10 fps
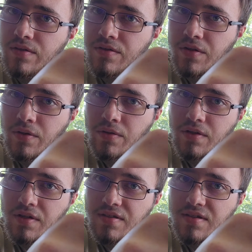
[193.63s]
So you
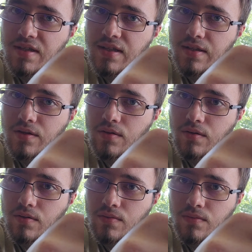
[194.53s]
can see the
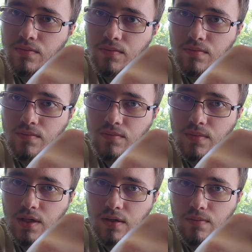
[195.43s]
little
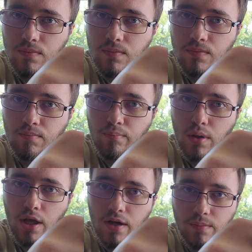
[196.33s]

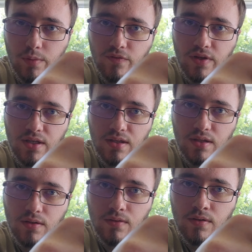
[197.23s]
block moving in
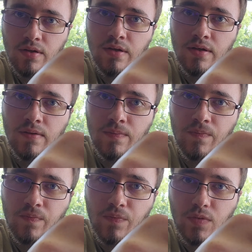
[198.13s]
there,
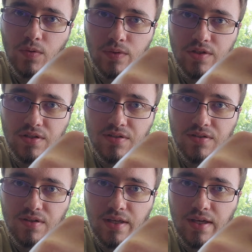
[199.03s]
which
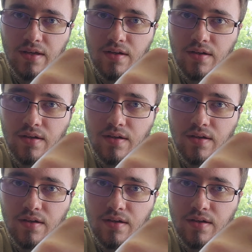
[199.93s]
is that.